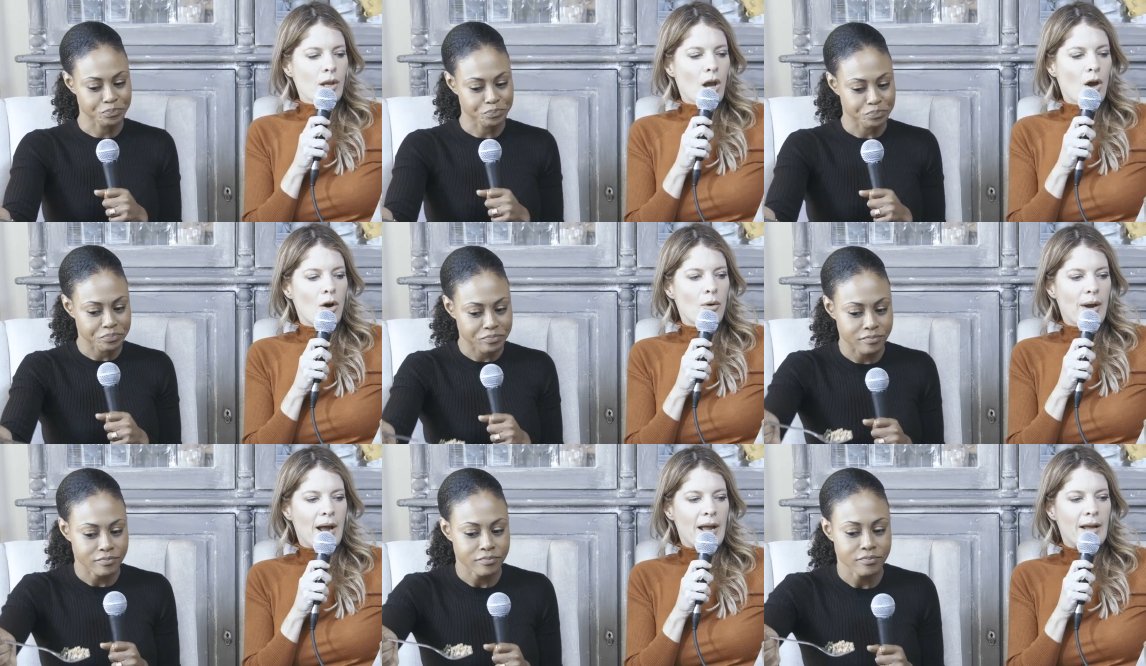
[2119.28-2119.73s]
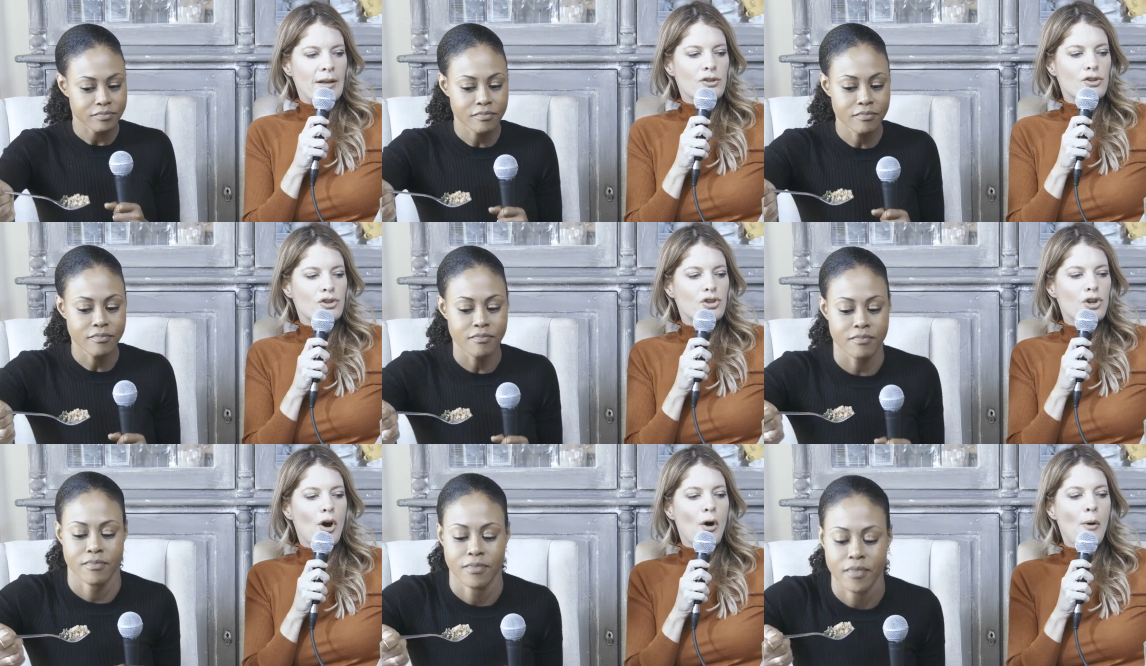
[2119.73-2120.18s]
Speaker 1: All right.
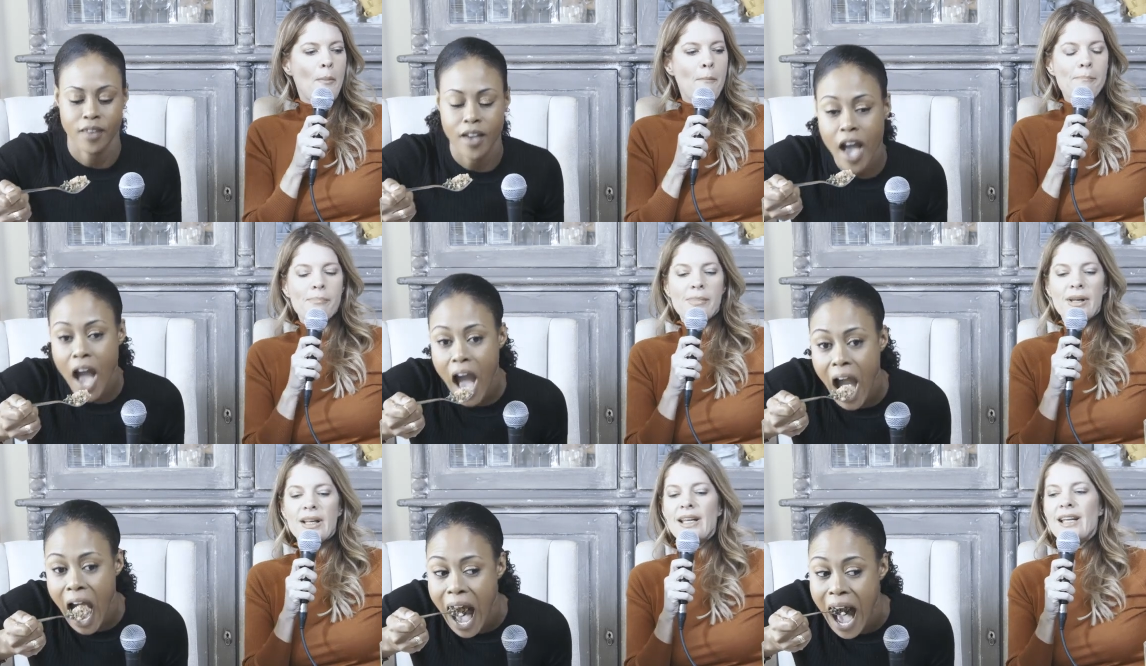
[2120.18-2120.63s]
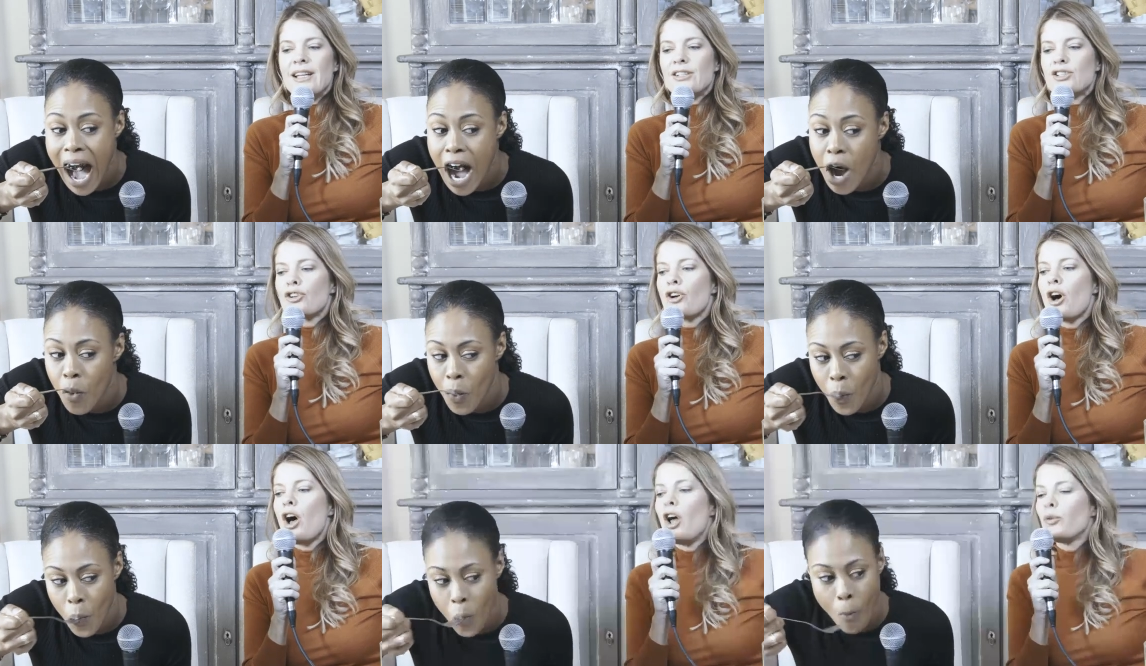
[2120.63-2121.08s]
So
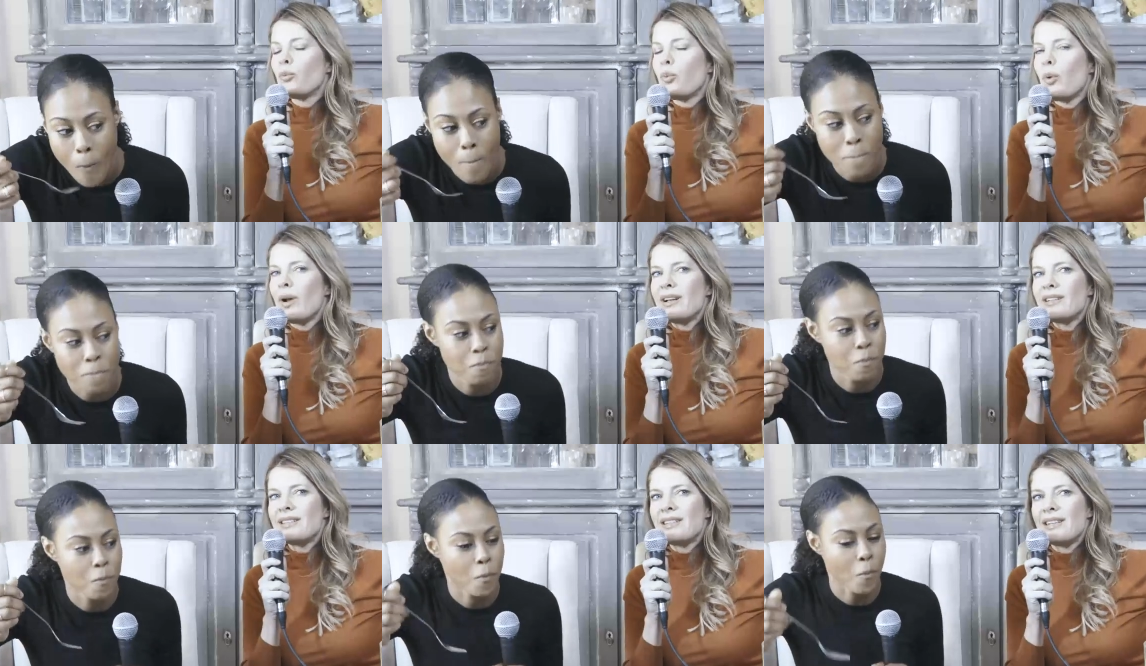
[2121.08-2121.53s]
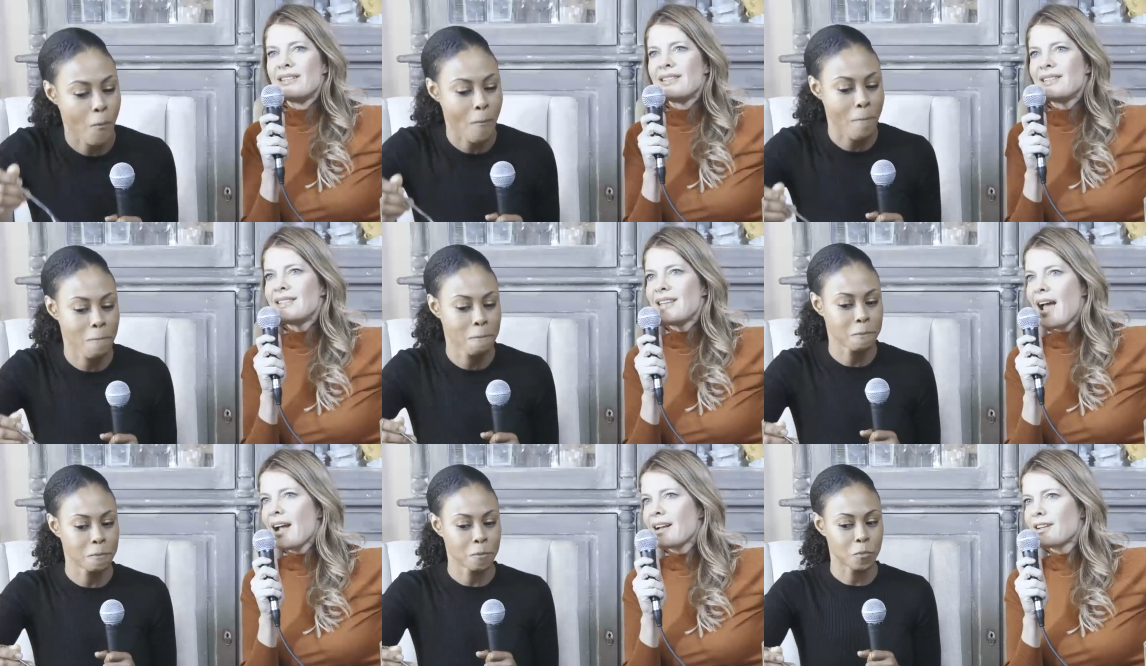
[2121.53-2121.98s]
it's called "What Does
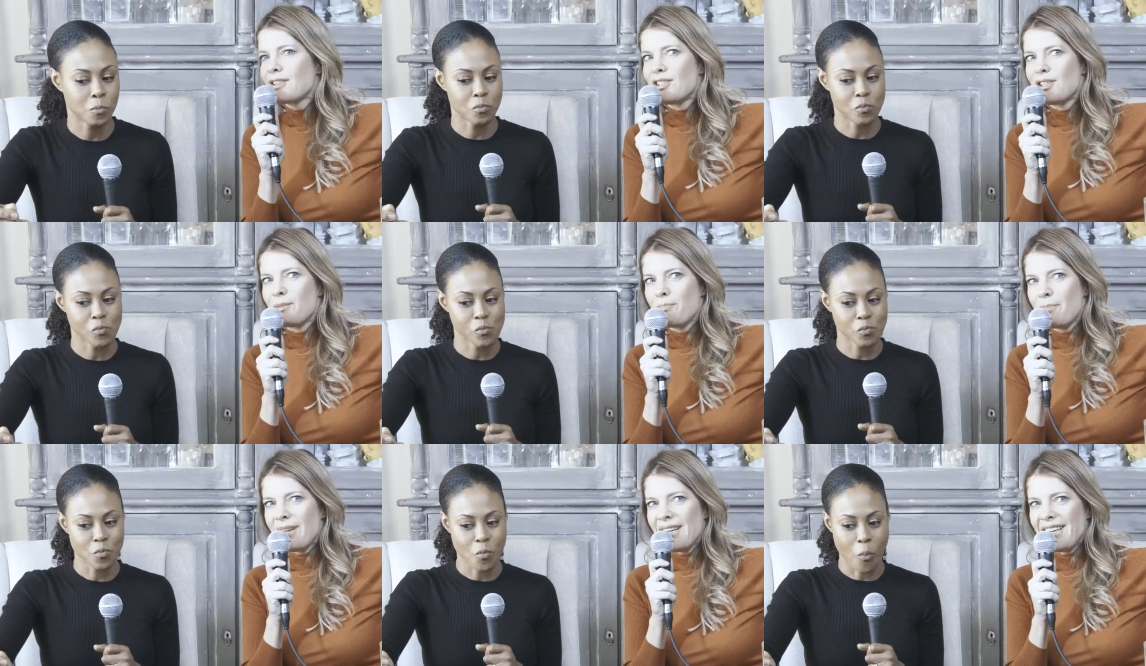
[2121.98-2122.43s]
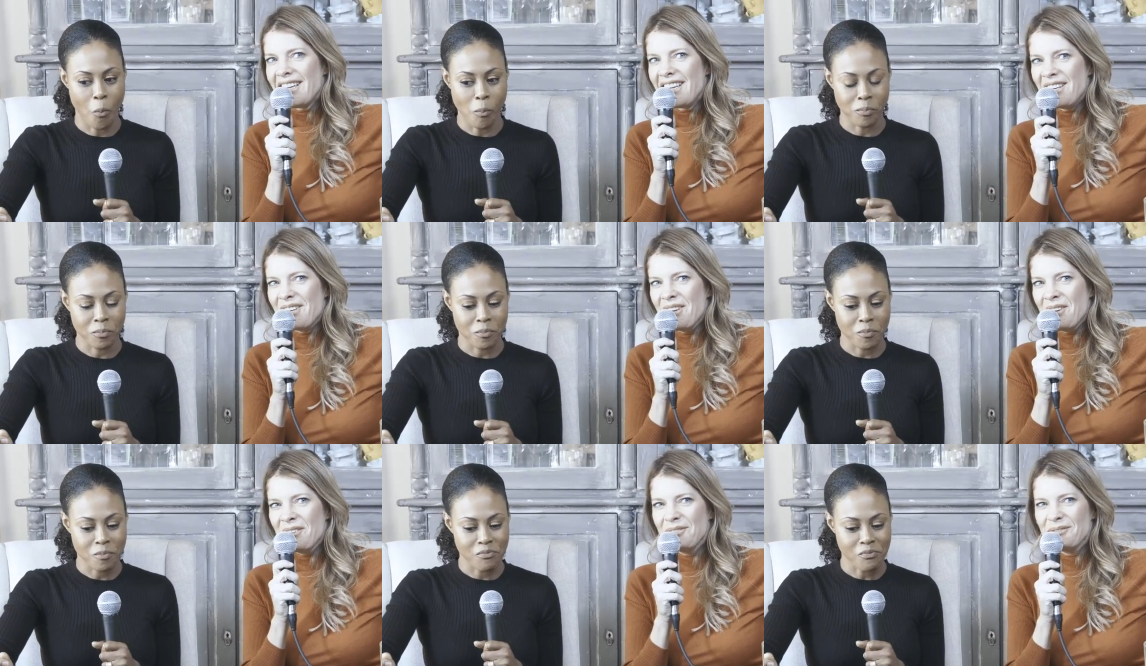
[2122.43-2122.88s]
This Text
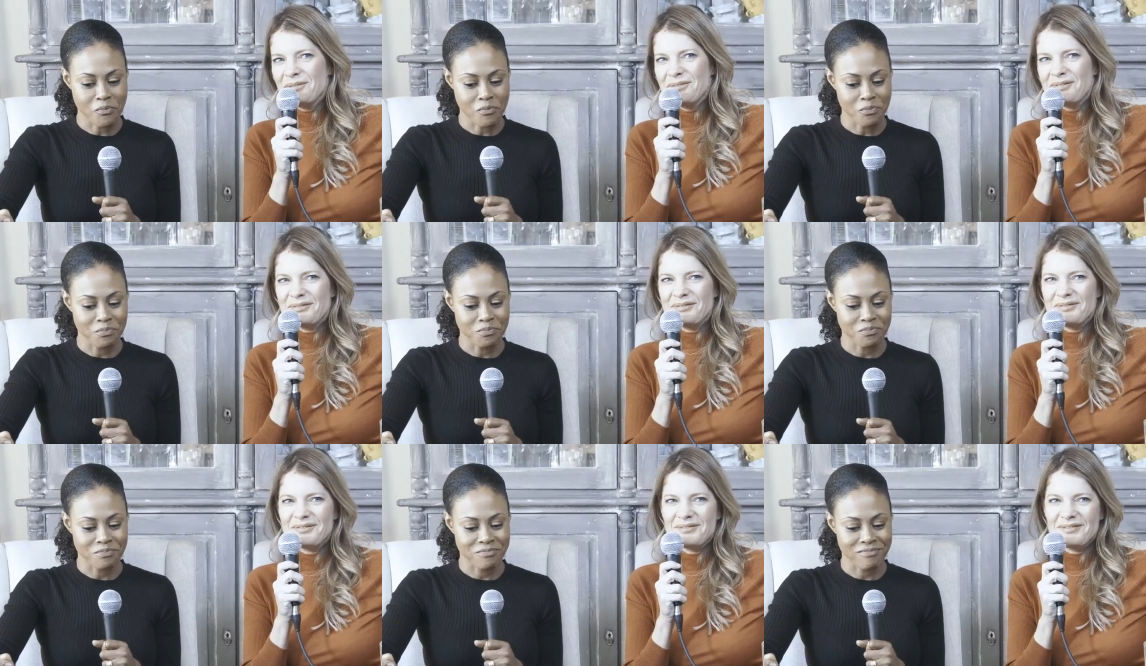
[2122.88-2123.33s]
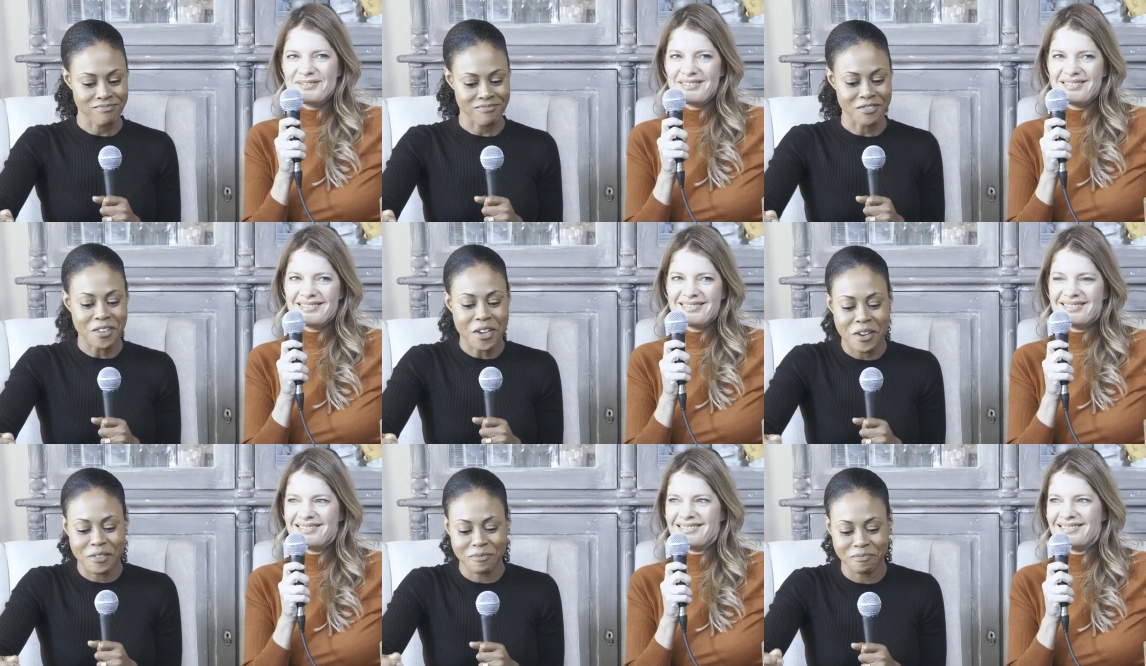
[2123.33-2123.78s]
Mean?"
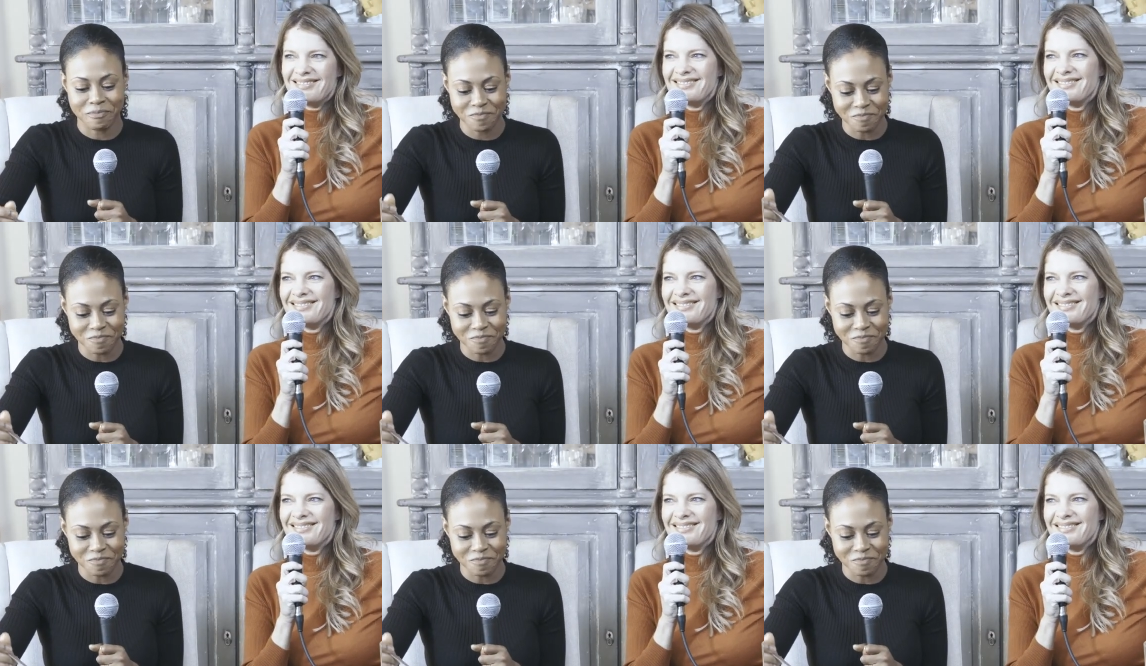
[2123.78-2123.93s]
Okay.